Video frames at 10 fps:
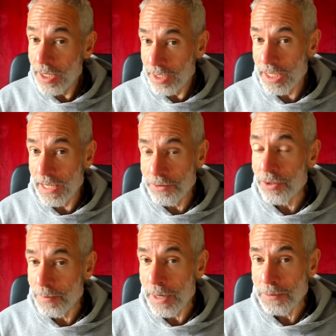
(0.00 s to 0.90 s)
that gives you
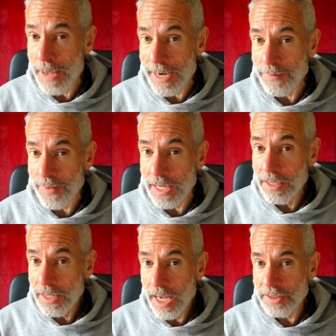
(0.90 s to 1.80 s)
as much benefit
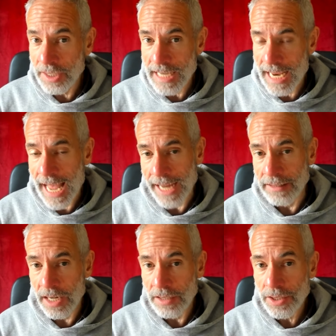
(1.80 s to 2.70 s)
as a dead hang
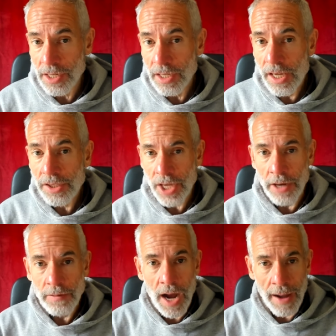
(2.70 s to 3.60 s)
does.
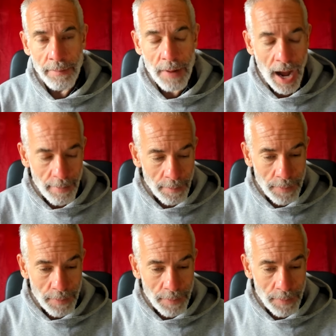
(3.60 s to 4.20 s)
So I'm I'm a